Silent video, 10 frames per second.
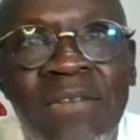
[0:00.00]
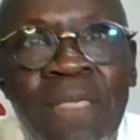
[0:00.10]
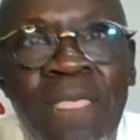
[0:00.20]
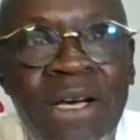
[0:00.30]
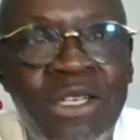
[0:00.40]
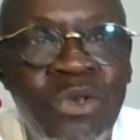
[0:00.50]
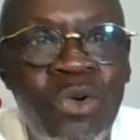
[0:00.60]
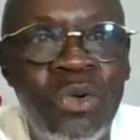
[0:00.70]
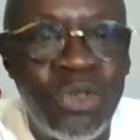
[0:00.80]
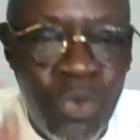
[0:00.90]

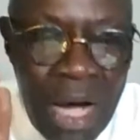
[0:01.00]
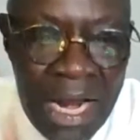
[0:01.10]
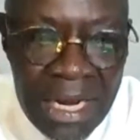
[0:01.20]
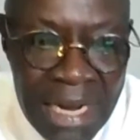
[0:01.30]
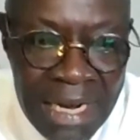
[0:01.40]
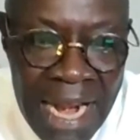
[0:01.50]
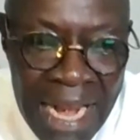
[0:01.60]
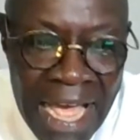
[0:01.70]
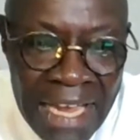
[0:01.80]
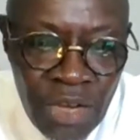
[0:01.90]
That
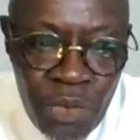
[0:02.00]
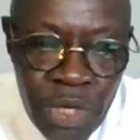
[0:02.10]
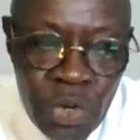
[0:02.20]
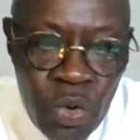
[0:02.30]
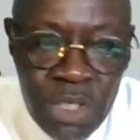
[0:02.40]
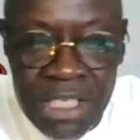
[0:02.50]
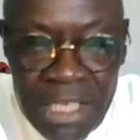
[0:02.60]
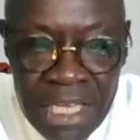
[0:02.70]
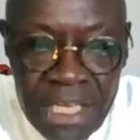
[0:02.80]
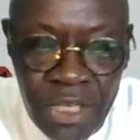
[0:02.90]
aligning with the goals is
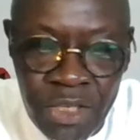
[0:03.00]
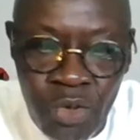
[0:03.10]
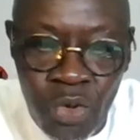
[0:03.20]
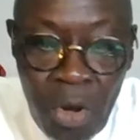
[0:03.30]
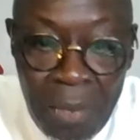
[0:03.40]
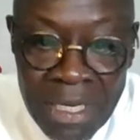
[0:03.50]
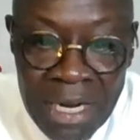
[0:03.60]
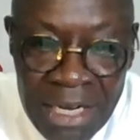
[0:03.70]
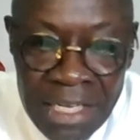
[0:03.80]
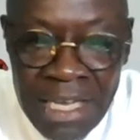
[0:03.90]
key. So committed
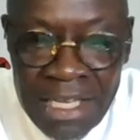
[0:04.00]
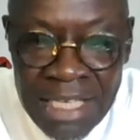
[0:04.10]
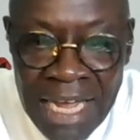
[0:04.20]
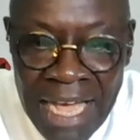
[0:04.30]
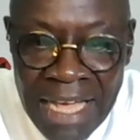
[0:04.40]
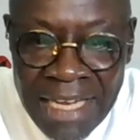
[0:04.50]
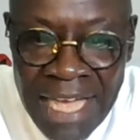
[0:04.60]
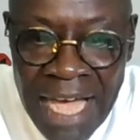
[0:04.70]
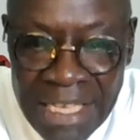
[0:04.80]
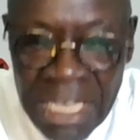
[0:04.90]
leaders align their
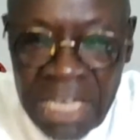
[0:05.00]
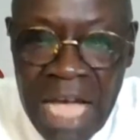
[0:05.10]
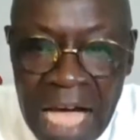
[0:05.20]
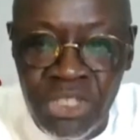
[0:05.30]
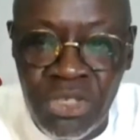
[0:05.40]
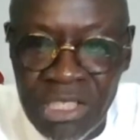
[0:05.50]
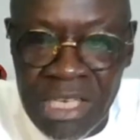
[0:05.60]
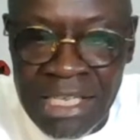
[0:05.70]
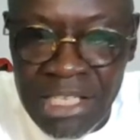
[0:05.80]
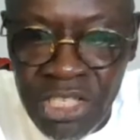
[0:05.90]
actions
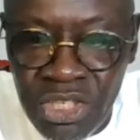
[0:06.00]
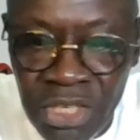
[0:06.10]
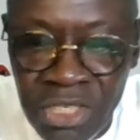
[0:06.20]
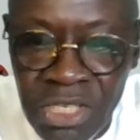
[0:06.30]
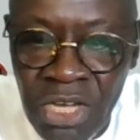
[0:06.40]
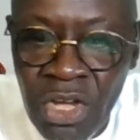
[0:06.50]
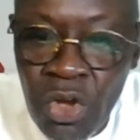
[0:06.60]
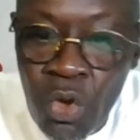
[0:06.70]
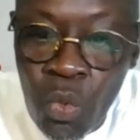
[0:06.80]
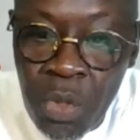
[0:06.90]
and decisions
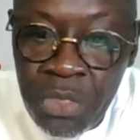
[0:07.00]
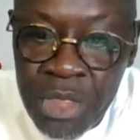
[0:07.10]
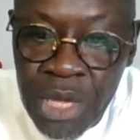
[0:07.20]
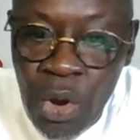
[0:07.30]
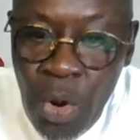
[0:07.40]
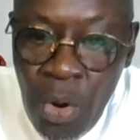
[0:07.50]
with the